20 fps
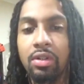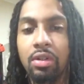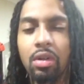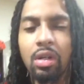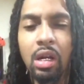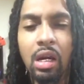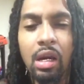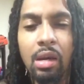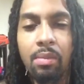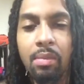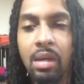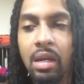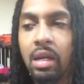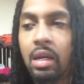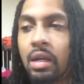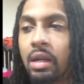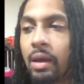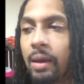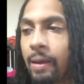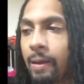You know what I
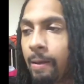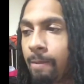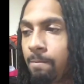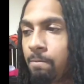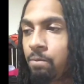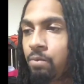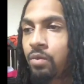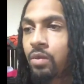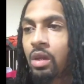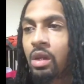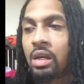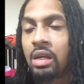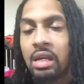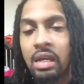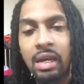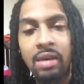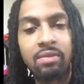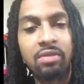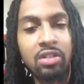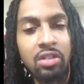mean? And he
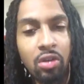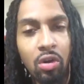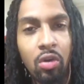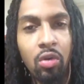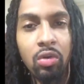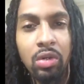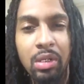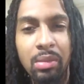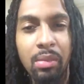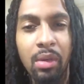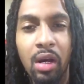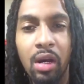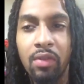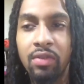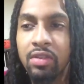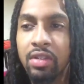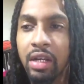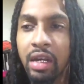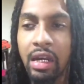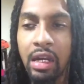have sold them
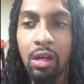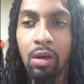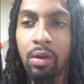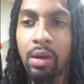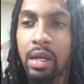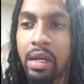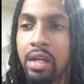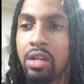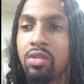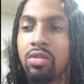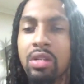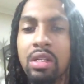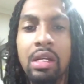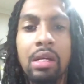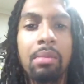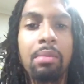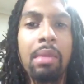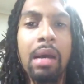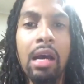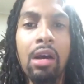off to Hell Angels in
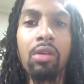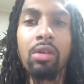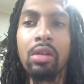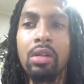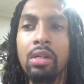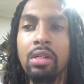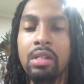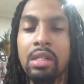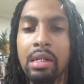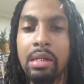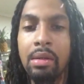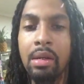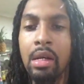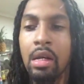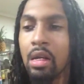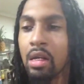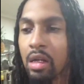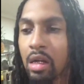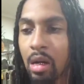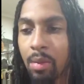the mountains and
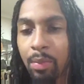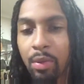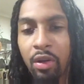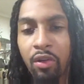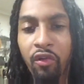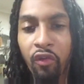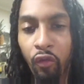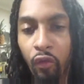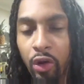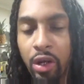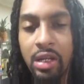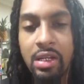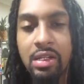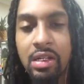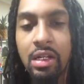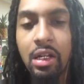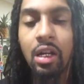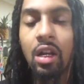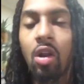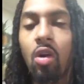a couple of friends
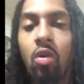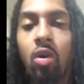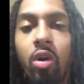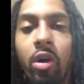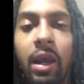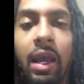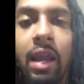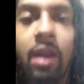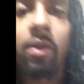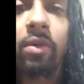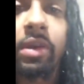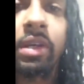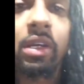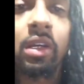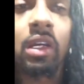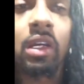in the local area.